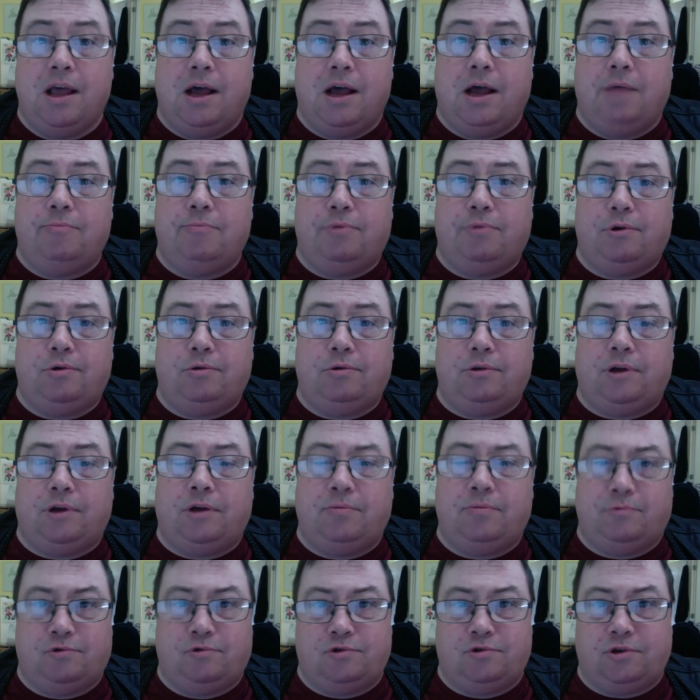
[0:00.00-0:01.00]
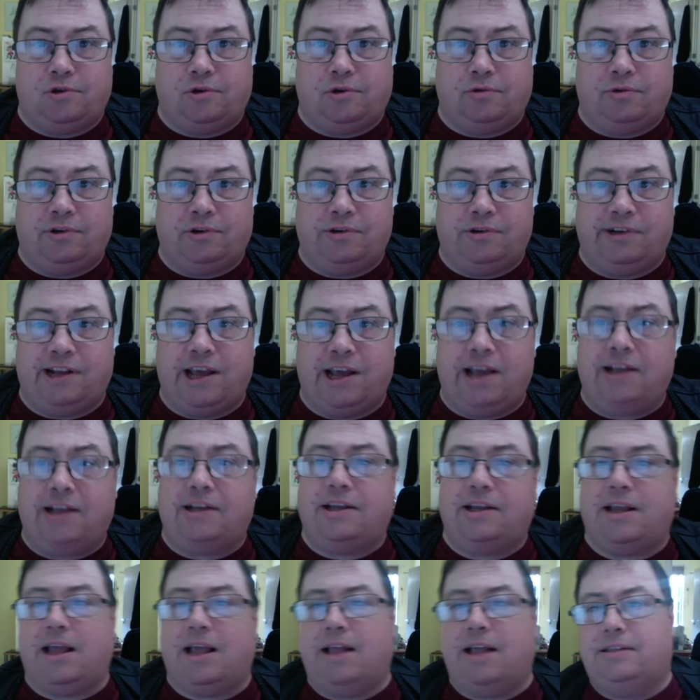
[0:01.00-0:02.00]
I'm Paul, I'm also Good Knack,
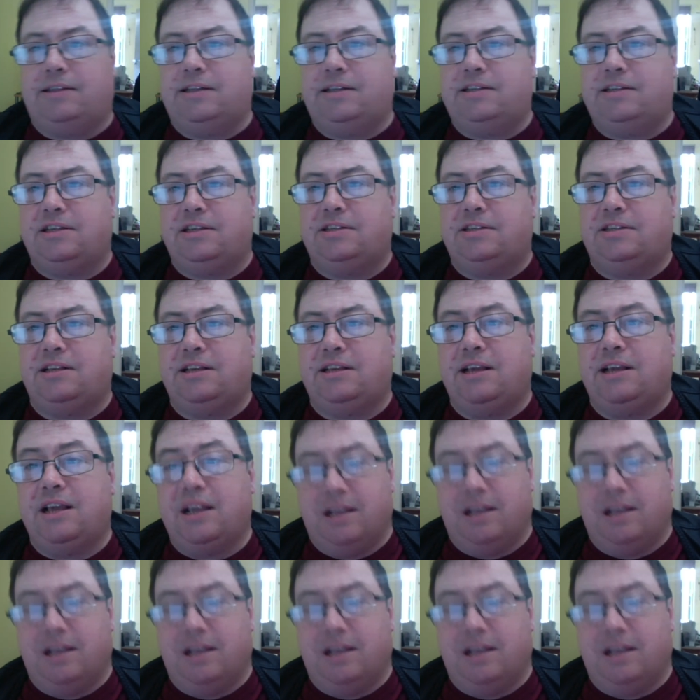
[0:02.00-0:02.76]
and this is the